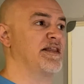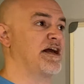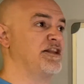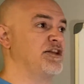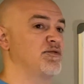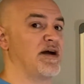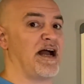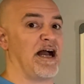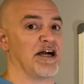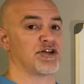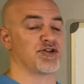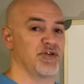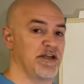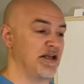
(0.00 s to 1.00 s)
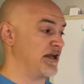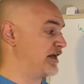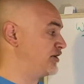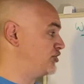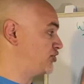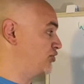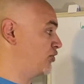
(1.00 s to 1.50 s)
that you actually
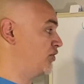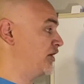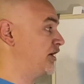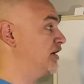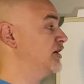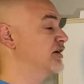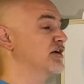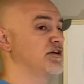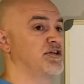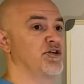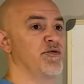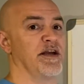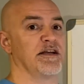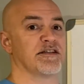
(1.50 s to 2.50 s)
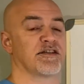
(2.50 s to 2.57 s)
enjoy doing.